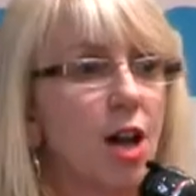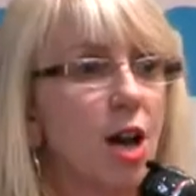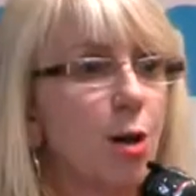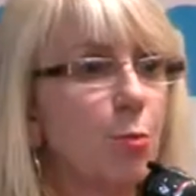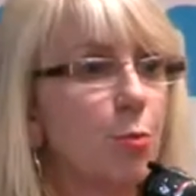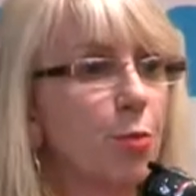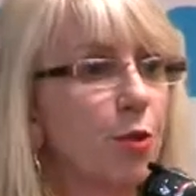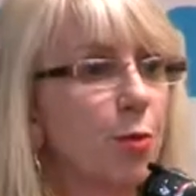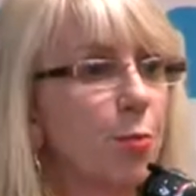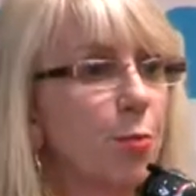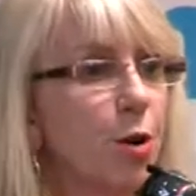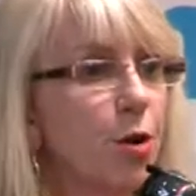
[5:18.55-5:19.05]

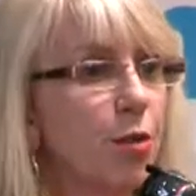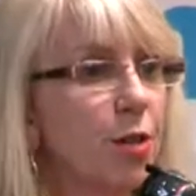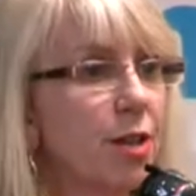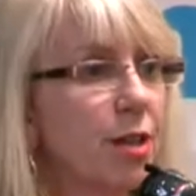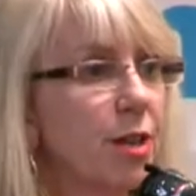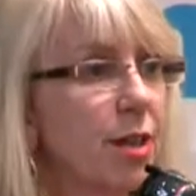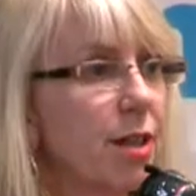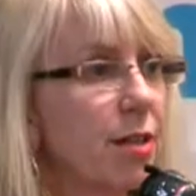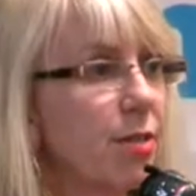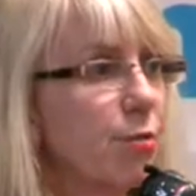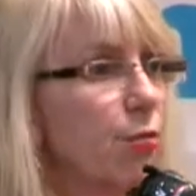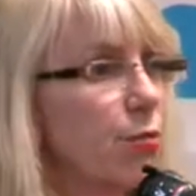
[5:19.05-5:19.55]

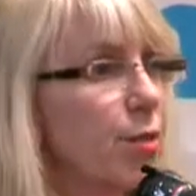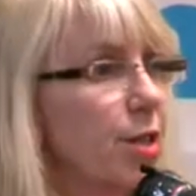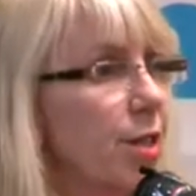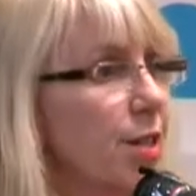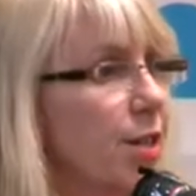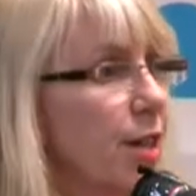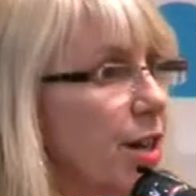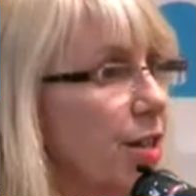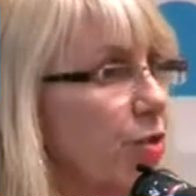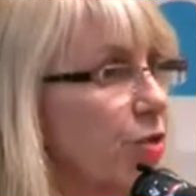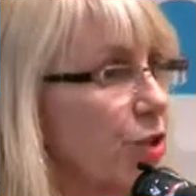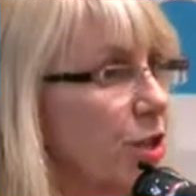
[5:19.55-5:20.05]
promoting
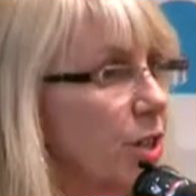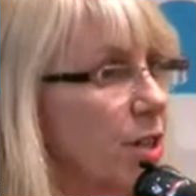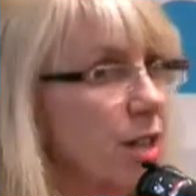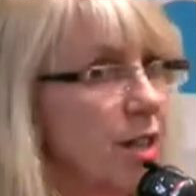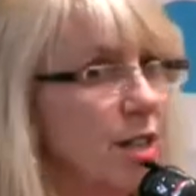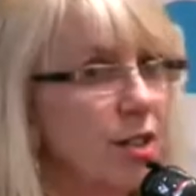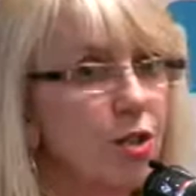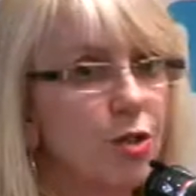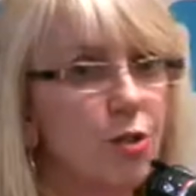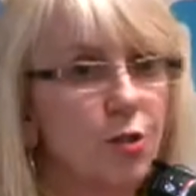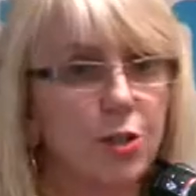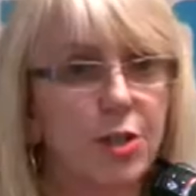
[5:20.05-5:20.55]
reduction
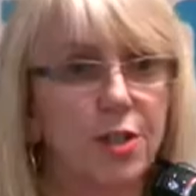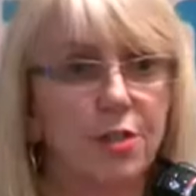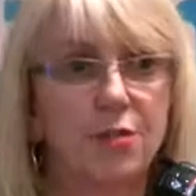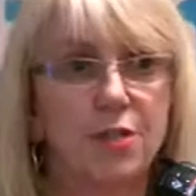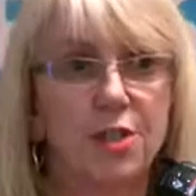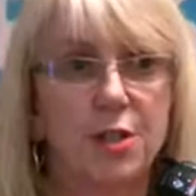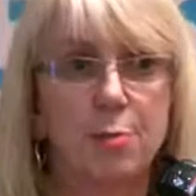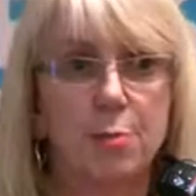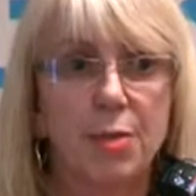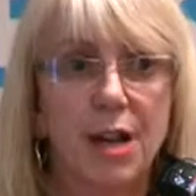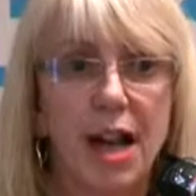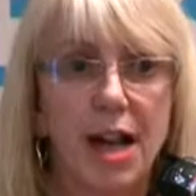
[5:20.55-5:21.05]
in use of
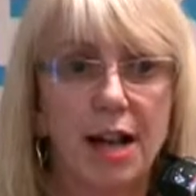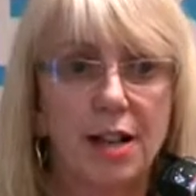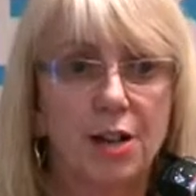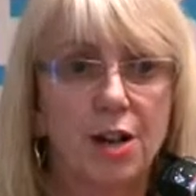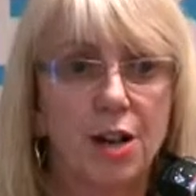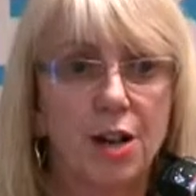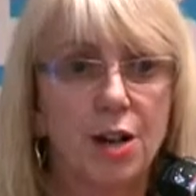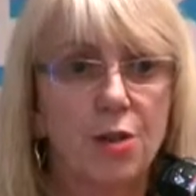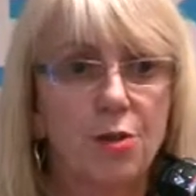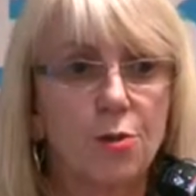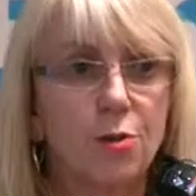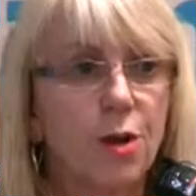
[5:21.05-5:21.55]

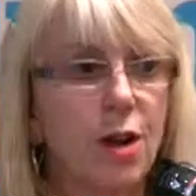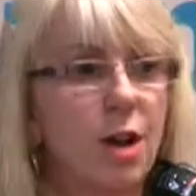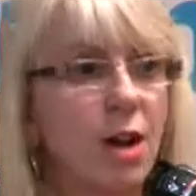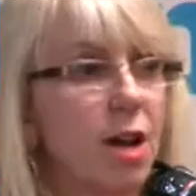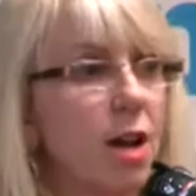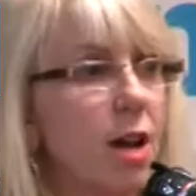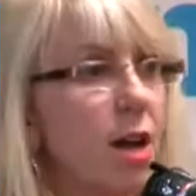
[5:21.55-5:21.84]
tobacco,